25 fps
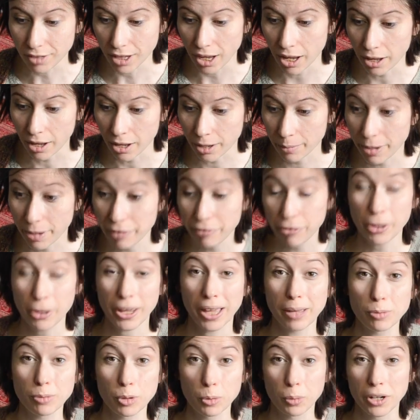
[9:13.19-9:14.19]
If you
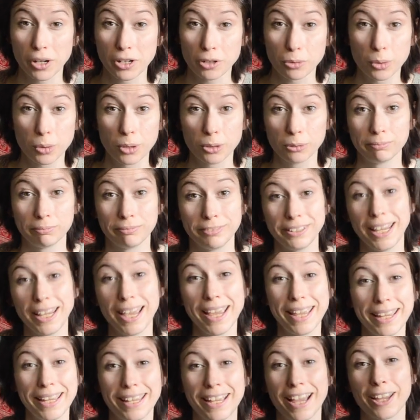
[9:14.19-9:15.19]
came to Wonderwall,
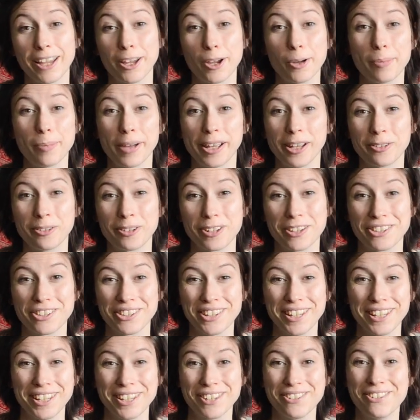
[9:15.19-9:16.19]
yay, I hope I got to
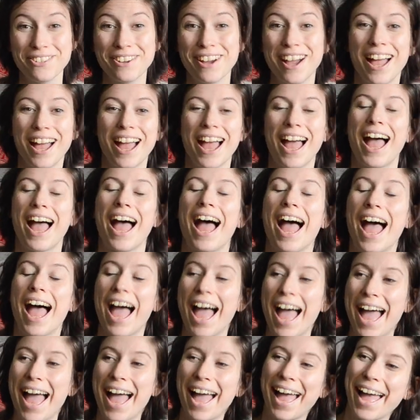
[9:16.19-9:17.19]
see you.
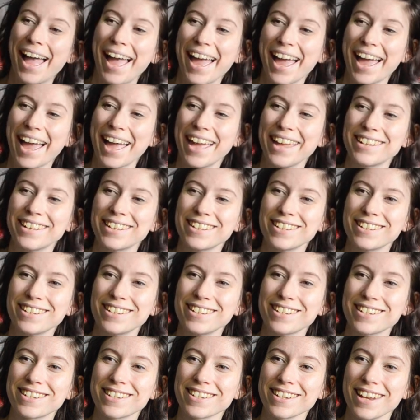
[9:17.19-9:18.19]

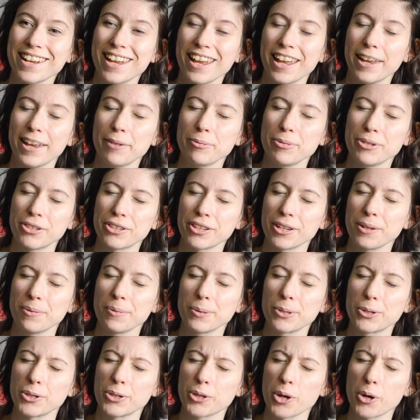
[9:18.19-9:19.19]
And it was
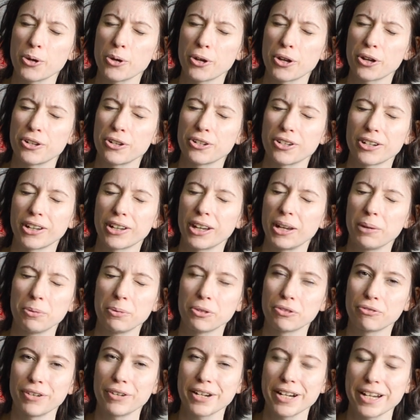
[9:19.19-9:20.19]
so good. It
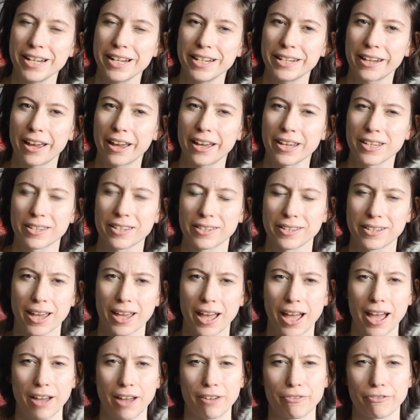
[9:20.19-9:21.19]
was really nice to
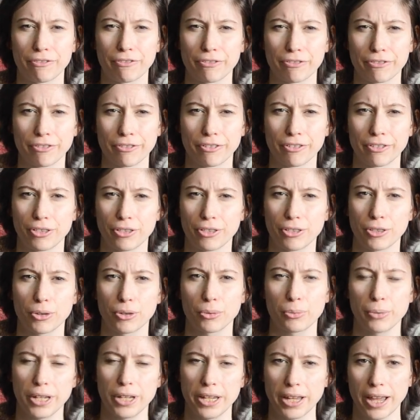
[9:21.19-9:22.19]
have the
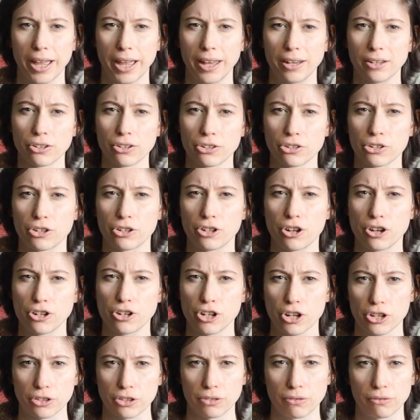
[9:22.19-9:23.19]
weekend to
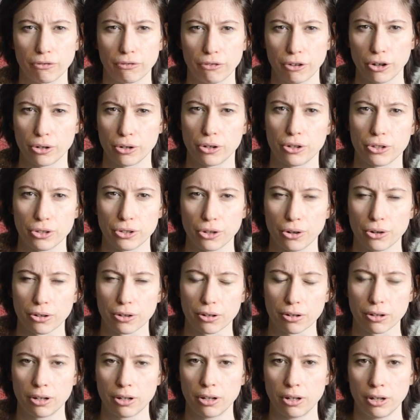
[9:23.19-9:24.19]
just focus
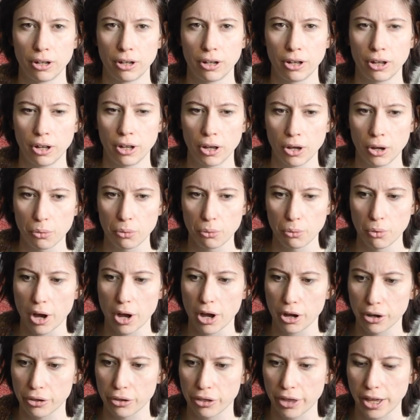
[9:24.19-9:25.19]
on
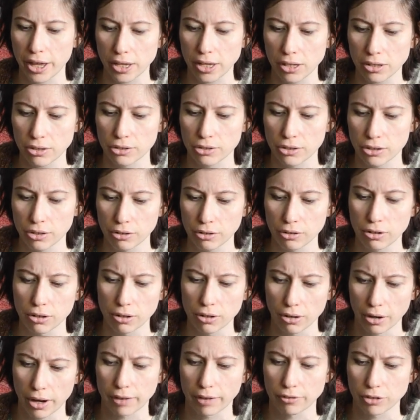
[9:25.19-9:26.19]
work things, to
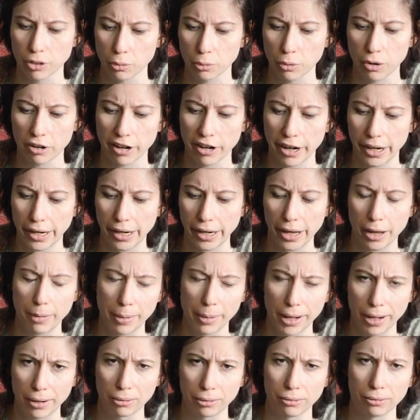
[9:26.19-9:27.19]
not have to worry
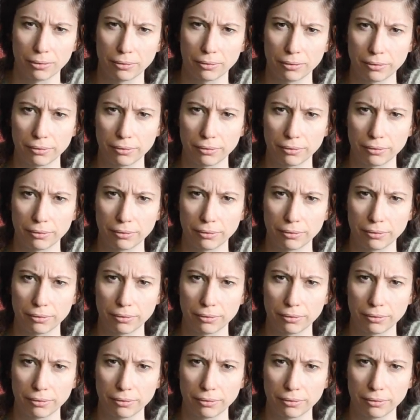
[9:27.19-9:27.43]
about